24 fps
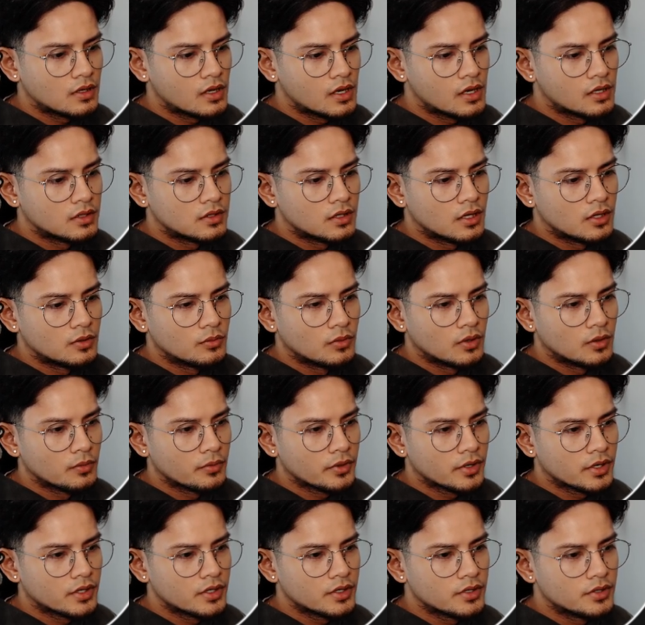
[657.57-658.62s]
And then what
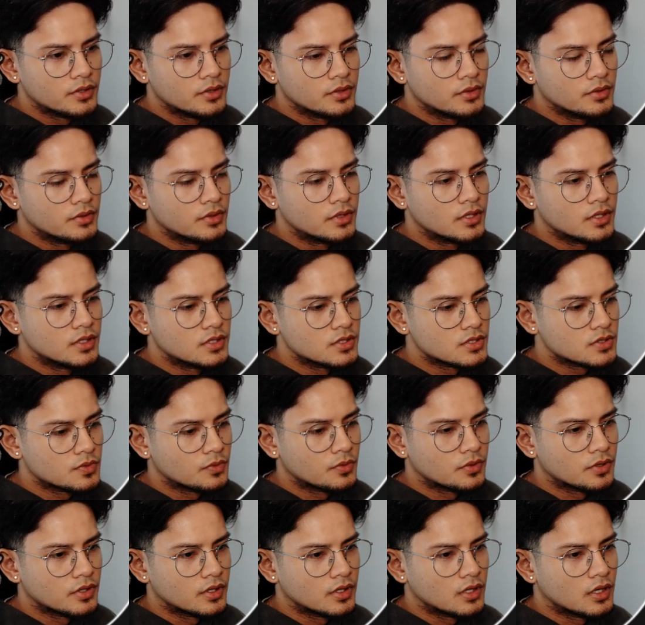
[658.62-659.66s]
we're gonna do is
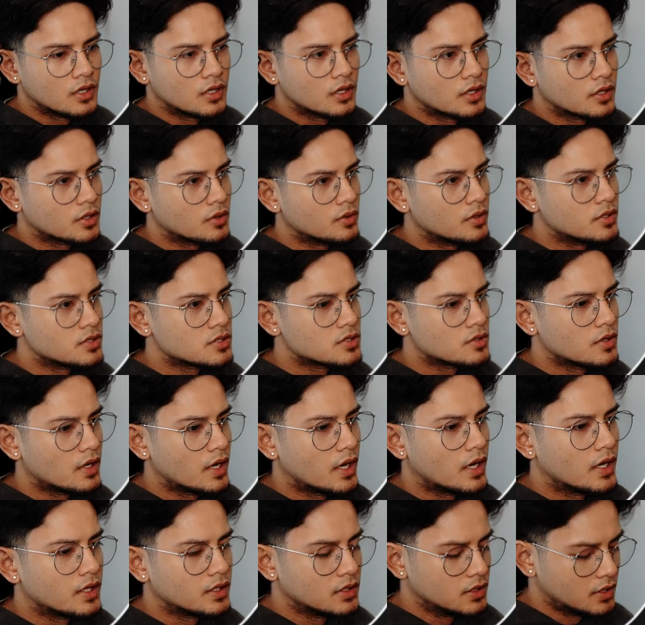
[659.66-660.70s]
we are going to
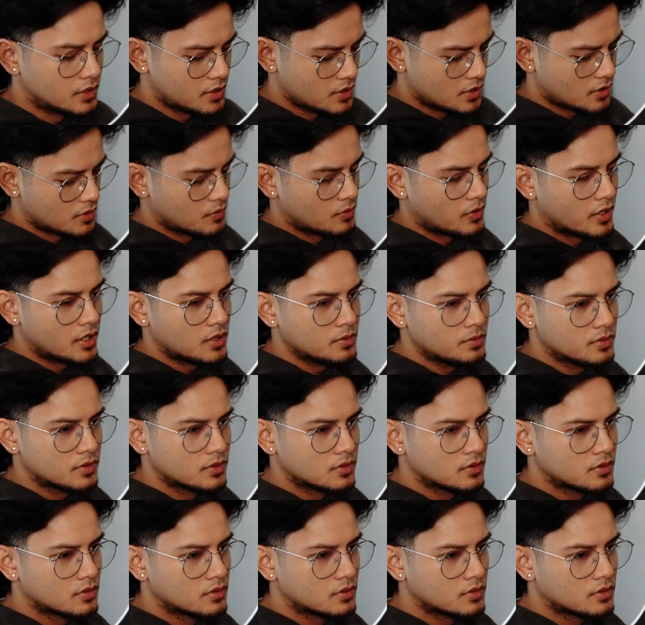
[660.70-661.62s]
add linear wipe